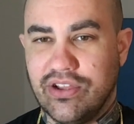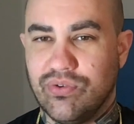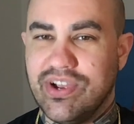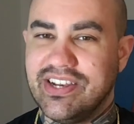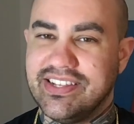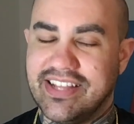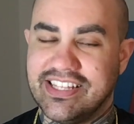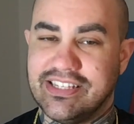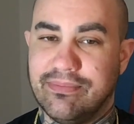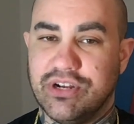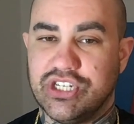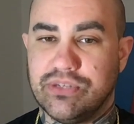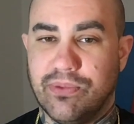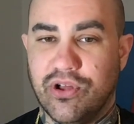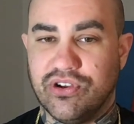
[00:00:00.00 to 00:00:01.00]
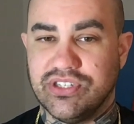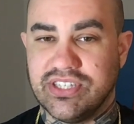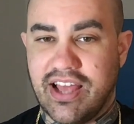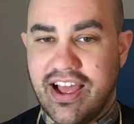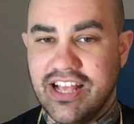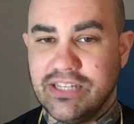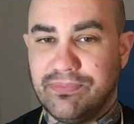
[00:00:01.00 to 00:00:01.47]
Granted, that's a much smaller
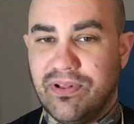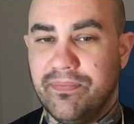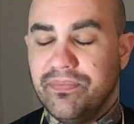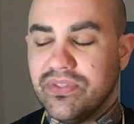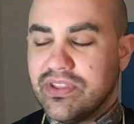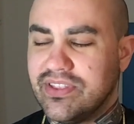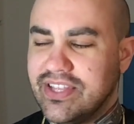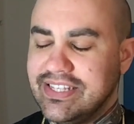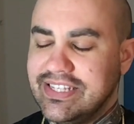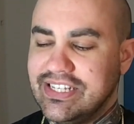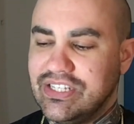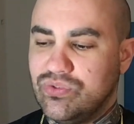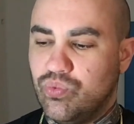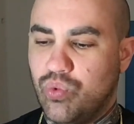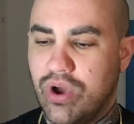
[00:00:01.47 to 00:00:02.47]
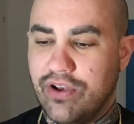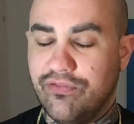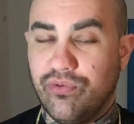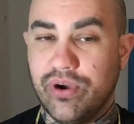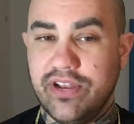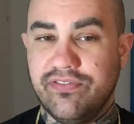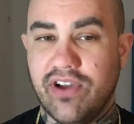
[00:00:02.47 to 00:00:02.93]
size, but this is
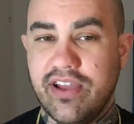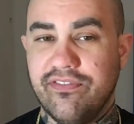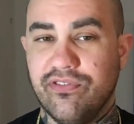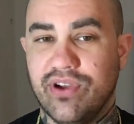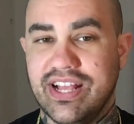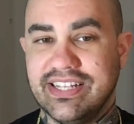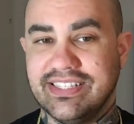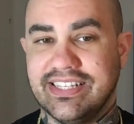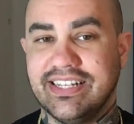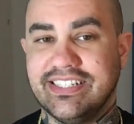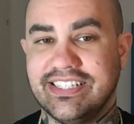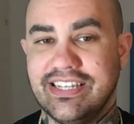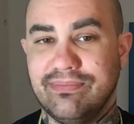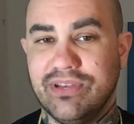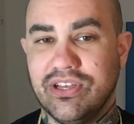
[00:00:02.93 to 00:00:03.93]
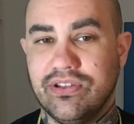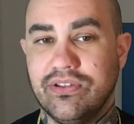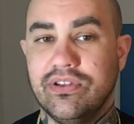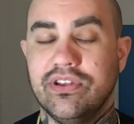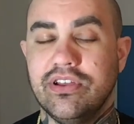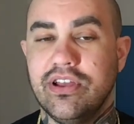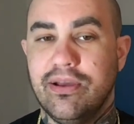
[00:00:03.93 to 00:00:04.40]
$145 for a 60
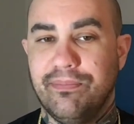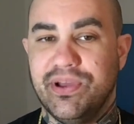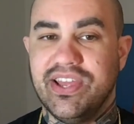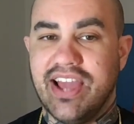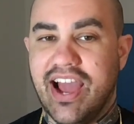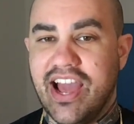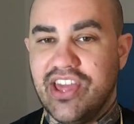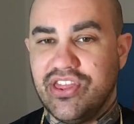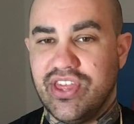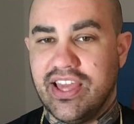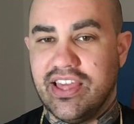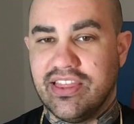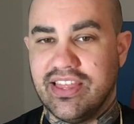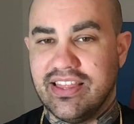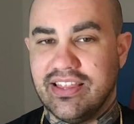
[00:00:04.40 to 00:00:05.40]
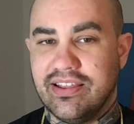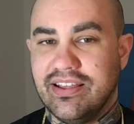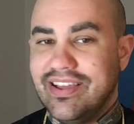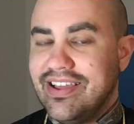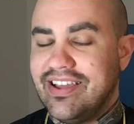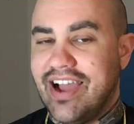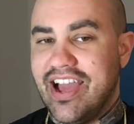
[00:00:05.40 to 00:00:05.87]
mil. But yeah, I think
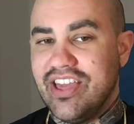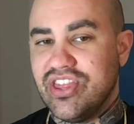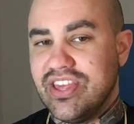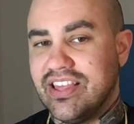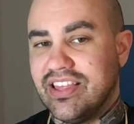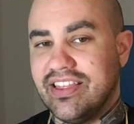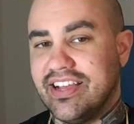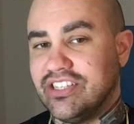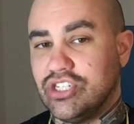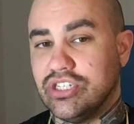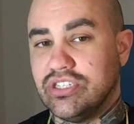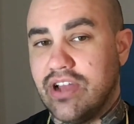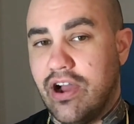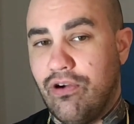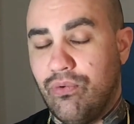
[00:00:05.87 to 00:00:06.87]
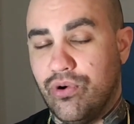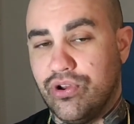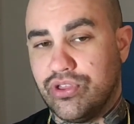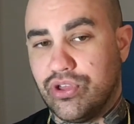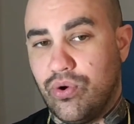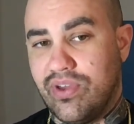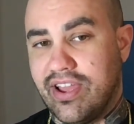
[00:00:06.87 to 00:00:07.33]
that's just not
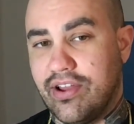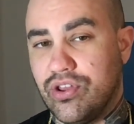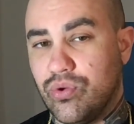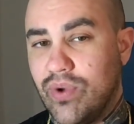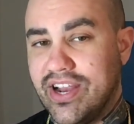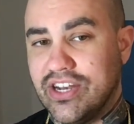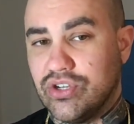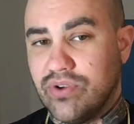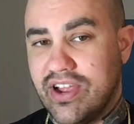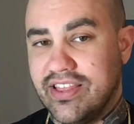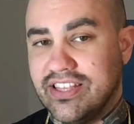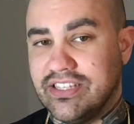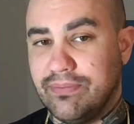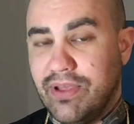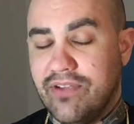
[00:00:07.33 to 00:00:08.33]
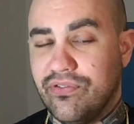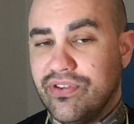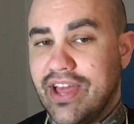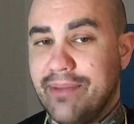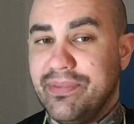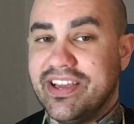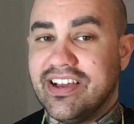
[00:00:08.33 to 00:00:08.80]
worth going out of the way to try this and pay for
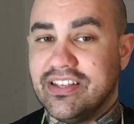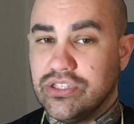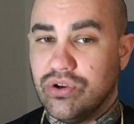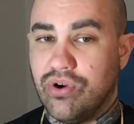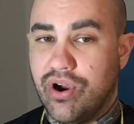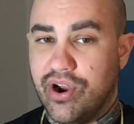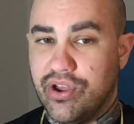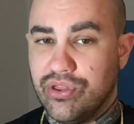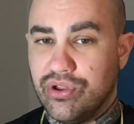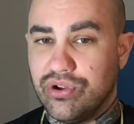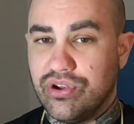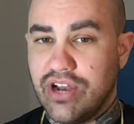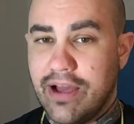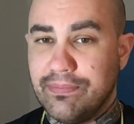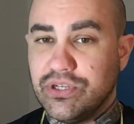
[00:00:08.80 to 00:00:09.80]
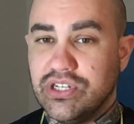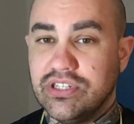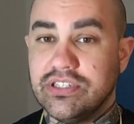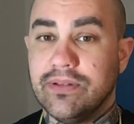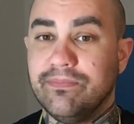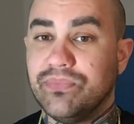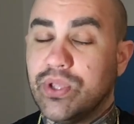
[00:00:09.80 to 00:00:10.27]
that, because there are other good
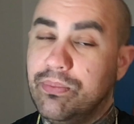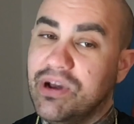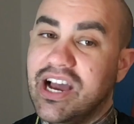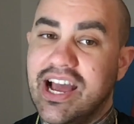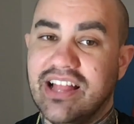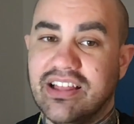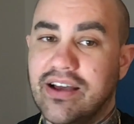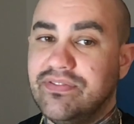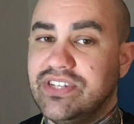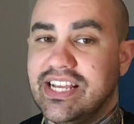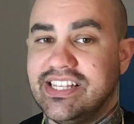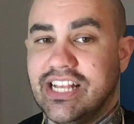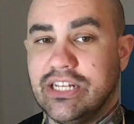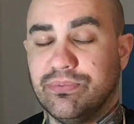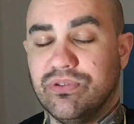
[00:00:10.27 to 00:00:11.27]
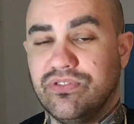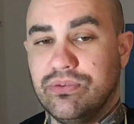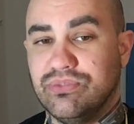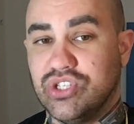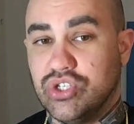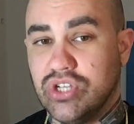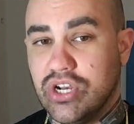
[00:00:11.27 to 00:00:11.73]
options. But I love DSH
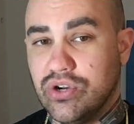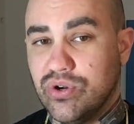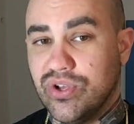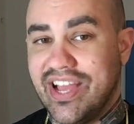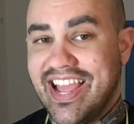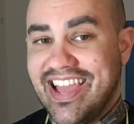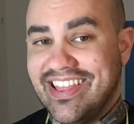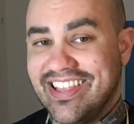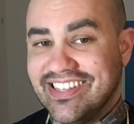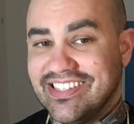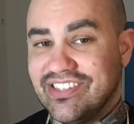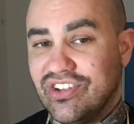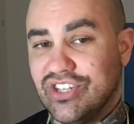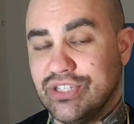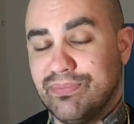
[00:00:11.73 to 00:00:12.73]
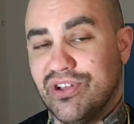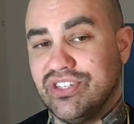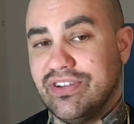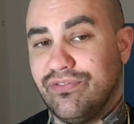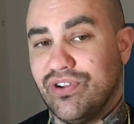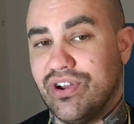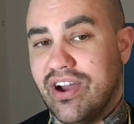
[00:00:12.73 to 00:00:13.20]
perfumes in general, and this is going to smell
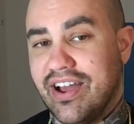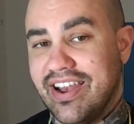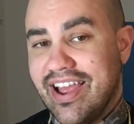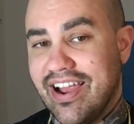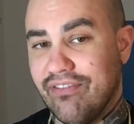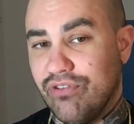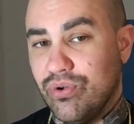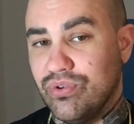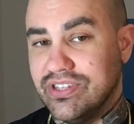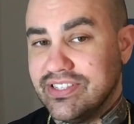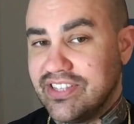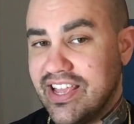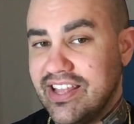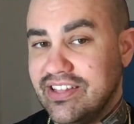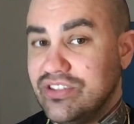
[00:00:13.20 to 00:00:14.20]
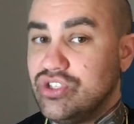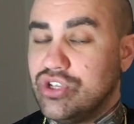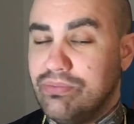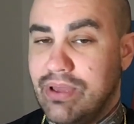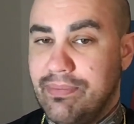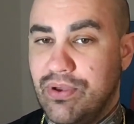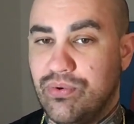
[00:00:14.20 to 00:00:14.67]
different on everyone's skin,
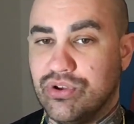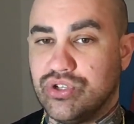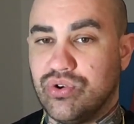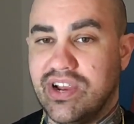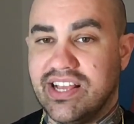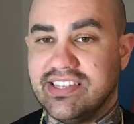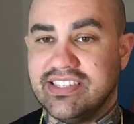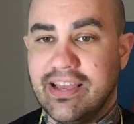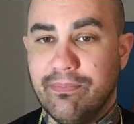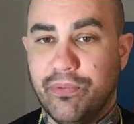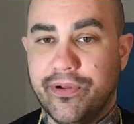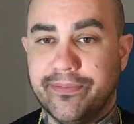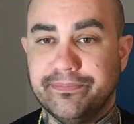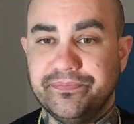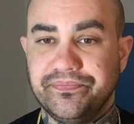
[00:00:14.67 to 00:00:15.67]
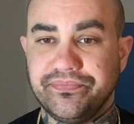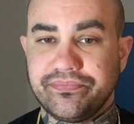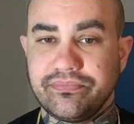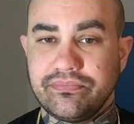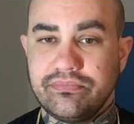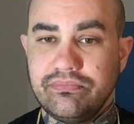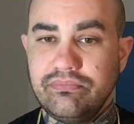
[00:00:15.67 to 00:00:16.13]
so maybe worth trying a sample.
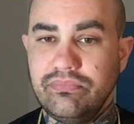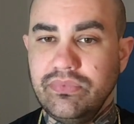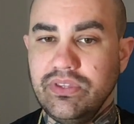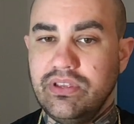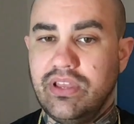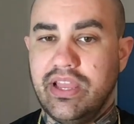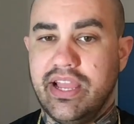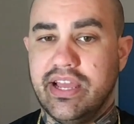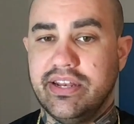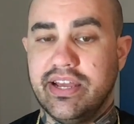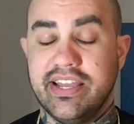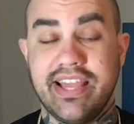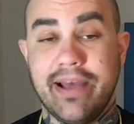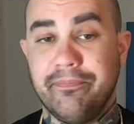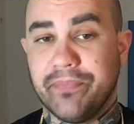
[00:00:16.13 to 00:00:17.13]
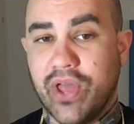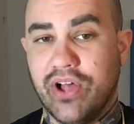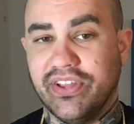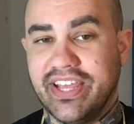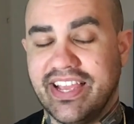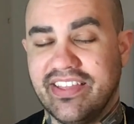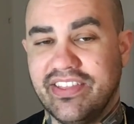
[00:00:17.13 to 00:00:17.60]
And yeah, I'll
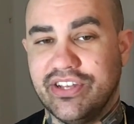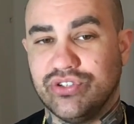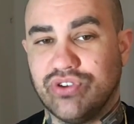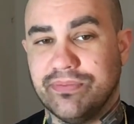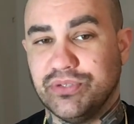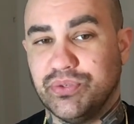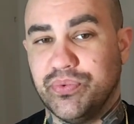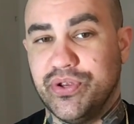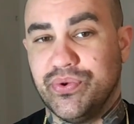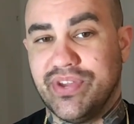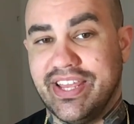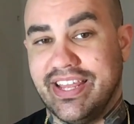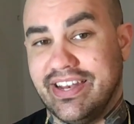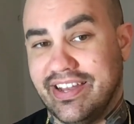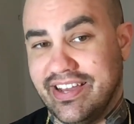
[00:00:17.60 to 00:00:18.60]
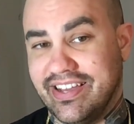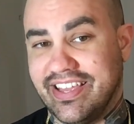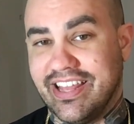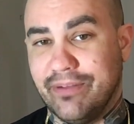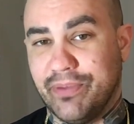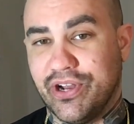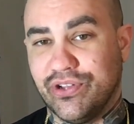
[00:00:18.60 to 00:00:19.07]
link in the description where you can
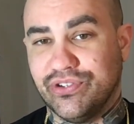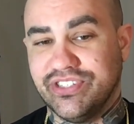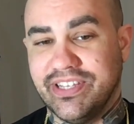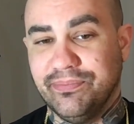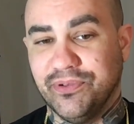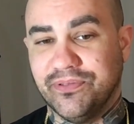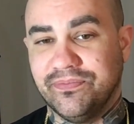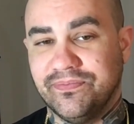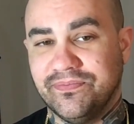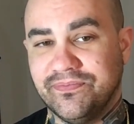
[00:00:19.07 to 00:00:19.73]
get a bottle or sample.